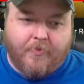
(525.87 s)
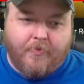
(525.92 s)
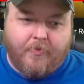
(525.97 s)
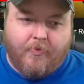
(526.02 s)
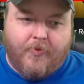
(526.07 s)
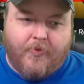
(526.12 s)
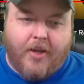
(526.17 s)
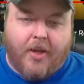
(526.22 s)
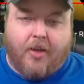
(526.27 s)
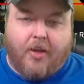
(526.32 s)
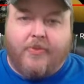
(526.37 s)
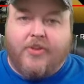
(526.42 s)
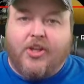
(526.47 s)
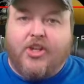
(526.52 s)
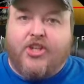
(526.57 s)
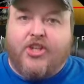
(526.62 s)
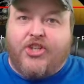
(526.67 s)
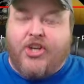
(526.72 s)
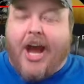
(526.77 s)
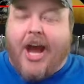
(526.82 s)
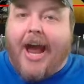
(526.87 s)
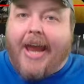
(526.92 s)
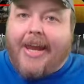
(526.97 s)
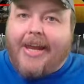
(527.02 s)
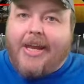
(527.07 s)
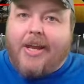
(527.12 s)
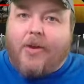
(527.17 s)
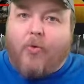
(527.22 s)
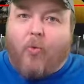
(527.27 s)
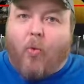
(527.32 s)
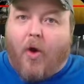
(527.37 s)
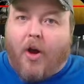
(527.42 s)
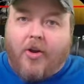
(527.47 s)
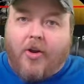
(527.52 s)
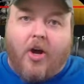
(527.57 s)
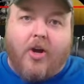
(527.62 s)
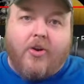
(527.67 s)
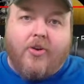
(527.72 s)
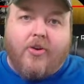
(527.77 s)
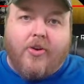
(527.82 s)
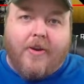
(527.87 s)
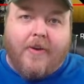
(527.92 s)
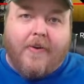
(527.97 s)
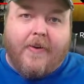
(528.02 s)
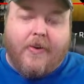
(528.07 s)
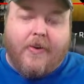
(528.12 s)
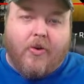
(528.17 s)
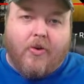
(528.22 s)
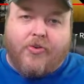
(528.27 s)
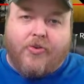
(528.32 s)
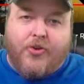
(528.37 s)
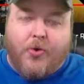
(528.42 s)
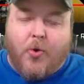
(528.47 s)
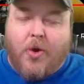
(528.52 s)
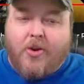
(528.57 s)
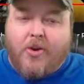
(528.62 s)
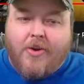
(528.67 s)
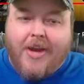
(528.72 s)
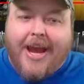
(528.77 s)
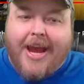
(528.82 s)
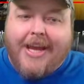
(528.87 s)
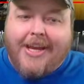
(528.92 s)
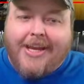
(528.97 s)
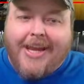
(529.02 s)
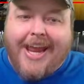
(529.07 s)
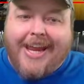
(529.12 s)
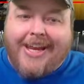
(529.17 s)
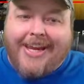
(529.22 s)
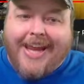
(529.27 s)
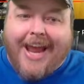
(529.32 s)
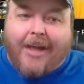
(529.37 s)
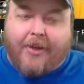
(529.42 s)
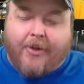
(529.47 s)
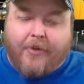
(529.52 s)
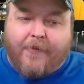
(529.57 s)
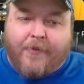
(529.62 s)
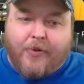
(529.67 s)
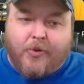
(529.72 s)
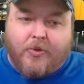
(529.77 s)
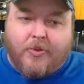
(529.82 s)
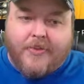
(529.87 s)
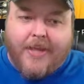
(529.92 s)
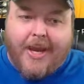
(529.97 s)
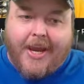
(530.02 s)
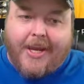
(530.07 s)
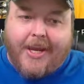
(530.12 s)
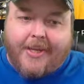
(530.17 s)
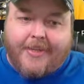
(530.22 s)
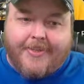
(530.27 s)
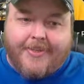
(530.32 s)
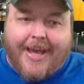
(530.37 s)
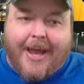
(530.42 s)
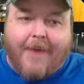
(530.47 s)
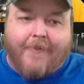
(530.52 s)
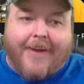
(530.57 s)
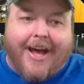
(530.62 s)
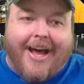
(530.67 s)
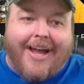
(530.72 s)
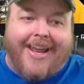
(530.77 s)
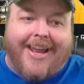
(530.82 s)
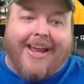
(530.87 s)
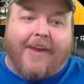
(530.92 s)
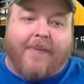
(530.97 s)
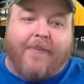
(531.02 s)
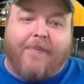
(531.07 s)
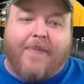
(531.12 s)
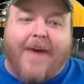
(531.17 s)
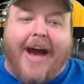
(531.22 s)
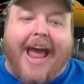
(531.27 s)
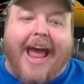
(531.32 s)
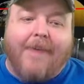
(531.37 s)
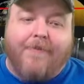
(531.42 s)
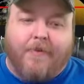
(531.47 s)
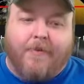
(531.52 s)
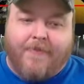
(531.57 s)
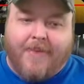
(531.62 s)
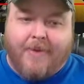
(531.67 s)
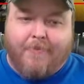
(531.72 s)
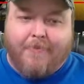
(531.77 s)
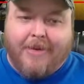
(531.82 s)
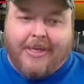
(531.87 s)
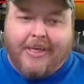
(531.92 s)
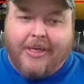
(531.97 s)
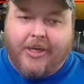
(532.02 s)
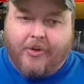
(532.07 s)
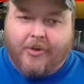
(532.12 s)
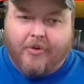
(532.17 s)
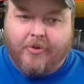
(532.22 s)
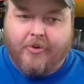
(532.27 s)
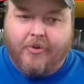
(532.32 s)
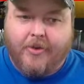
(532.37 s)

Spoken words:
the giant 288 gallon fuel tanks, I've got like 5 of them in here.